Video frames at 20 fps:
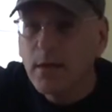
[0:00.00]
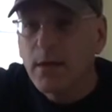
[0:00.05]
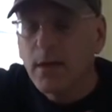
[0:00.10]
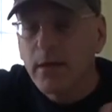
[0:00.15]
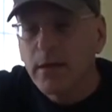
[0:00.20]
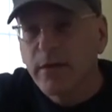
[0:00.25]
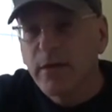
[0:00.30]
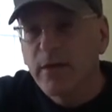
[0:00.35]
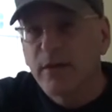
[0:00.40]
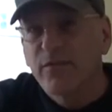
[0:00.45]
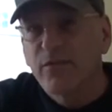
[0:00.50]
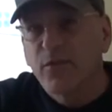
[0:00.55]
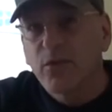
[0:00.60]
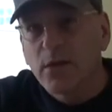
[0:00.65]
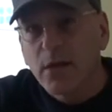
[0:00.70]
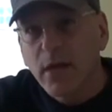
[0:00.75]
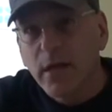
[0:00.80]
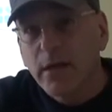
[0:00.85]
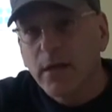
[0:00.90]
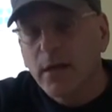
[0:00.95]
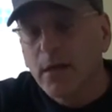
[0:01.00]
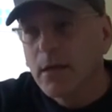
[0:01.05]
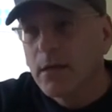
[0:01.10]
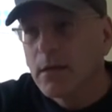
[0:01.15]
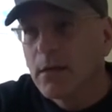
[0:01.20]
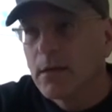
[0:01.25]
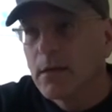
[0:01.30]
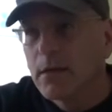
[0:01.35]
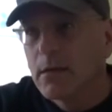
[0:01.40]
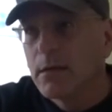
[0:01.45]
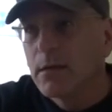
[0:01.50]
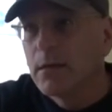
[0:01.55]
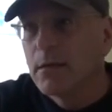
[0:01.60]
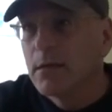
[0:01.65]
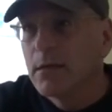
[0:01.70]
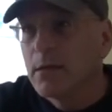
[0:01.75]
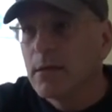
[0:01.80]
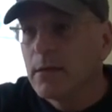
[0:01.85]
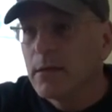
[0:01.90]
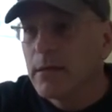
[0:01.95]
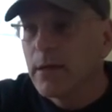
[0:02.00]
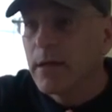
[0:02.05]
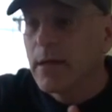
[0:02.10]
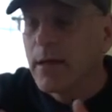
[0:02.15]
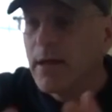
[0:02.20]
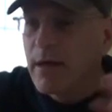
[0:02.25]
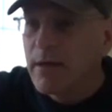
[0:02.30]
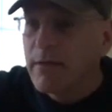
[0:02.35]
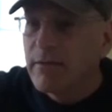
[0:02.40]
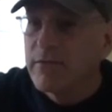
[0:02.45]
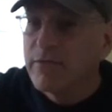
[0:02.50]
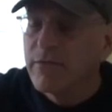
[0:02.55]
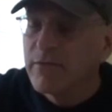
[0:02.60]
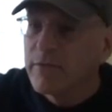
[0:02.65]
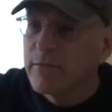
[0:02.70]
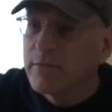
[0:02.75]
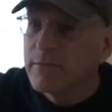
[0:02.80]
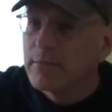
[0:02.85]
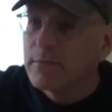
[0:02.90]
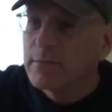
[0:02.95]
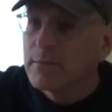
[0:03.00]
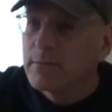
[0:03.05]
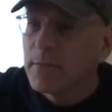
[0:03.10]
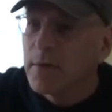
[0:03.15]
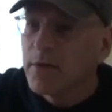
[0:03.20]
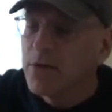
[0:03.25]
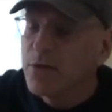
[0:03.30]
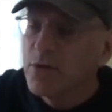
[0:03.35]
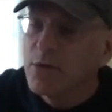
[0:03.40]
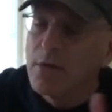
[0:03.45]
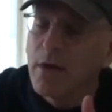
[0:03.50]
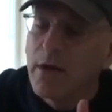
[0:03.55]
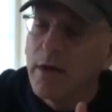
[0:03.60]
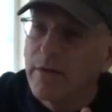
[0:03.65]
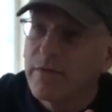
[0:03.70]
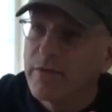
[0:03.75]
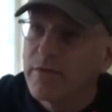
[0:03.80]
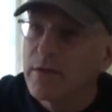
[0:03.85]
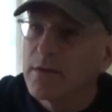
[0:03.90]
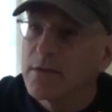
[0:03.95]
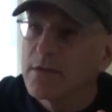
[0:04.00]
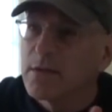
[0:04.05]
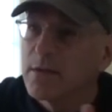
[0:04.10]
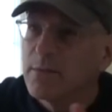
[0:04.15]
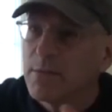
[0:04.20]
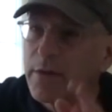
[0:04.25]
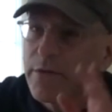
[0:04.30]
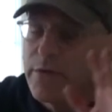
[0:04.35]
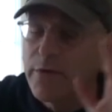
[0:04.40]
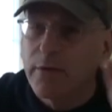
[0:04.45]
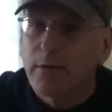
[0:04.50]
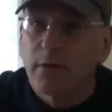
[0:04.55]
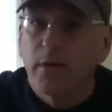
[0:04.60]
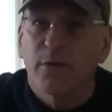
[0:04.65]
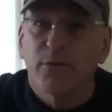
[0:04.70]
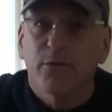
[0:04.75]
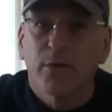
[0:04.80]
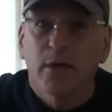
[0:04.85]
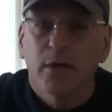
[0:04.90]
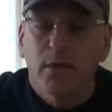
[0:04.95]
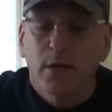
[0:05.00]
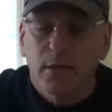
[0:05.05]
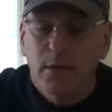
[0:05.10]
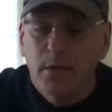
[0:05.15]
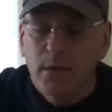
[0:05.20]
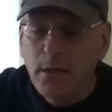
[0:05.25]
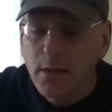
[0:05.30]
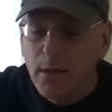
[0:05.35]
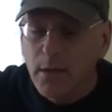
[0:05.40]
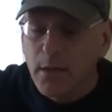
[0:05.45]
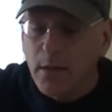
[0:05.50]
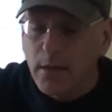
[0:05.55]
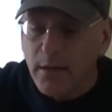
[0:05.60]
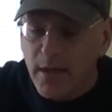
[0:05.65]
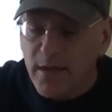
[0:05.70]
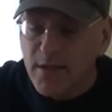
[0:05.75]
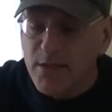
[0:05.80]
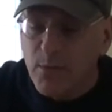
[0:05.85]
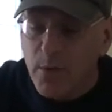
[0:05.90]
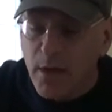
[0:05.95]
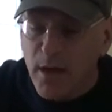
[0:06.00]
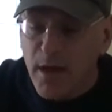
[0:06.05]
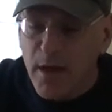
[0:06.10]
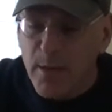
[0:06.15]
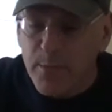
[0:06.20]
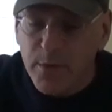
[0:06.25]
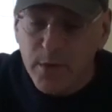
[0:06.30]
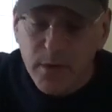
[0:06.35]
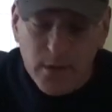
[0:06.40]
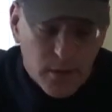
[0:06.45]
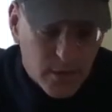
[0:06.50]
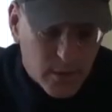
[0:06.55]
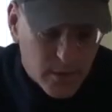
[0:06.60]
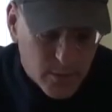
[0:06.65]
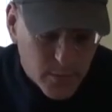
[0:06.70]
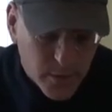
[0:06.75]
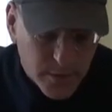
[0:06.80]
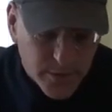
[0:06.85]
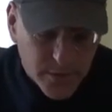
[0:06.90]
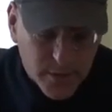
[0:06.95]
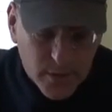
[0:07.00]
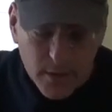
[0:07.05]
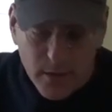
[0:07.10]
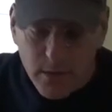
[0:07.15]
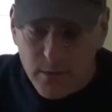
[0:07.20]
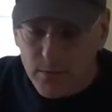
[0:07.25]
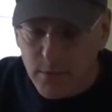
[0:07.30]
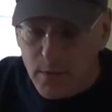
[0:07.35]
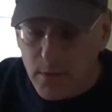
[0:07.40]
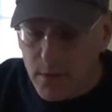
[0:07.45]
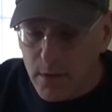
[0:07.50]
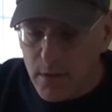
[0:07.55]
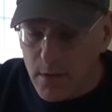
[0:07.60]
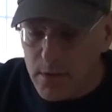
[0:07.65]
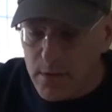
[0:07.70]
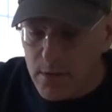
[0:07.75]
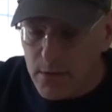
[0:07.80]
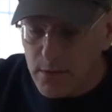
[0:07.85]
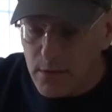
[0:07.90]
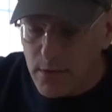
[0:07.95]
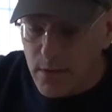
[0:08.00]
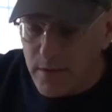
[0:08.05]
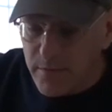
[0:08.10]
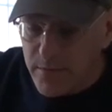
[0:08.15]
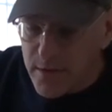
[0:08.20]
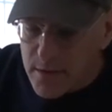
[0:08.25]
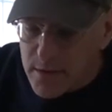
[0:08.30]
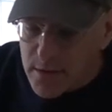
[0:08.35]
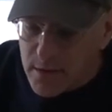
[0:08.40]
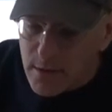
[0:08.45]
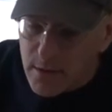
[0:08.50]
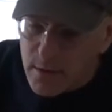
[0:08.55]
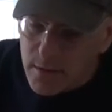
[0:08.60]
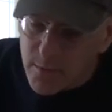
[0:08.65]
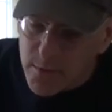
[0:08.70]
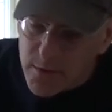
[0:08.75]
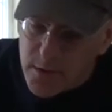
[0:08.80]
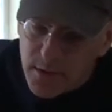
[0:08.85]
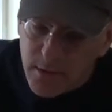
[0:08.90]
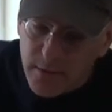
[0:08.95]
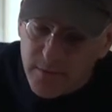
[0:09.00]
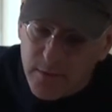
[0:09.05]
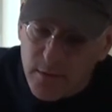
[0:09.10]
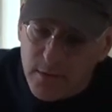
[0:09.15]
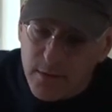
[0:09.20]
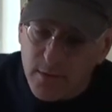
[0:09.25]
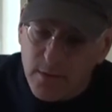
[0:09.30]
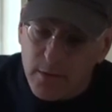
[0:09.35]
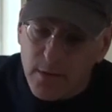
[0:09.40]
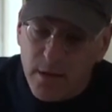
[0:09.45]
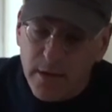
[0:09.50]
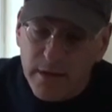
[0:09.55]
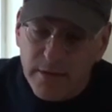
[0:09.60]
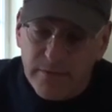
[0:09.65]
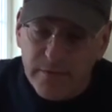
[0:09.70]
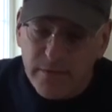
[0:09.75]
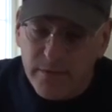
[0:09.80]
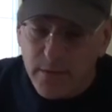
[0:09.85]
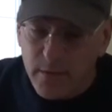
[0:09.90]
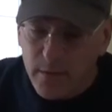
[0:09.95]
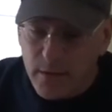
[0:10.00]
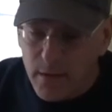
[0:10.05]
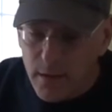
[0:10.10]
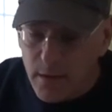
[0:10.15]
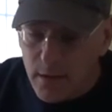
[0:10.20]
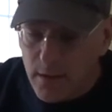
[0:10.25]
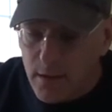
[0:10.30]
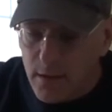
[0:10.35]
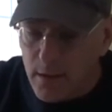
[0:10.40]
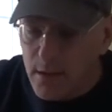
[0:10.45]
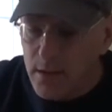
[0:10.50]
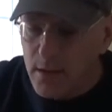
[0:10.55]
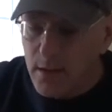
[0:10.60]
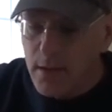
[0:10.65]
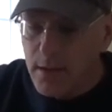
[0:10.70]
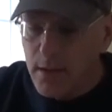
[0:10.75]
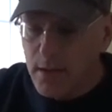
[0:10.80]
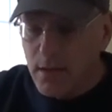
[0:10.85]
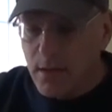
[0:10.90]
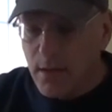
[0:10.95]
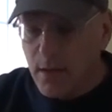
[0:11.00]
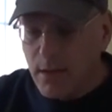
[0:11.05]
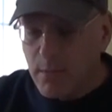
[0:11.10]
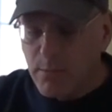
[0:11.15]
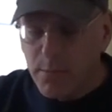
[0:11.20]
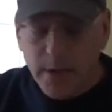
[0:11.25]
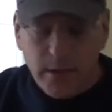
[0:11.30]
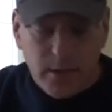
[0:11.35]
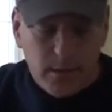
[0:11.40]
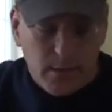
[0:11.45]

and then if you're lucky, they have a new life in some other arena. And that's what happened here with Rollercoaster Love. This song was given a new life, and I'll play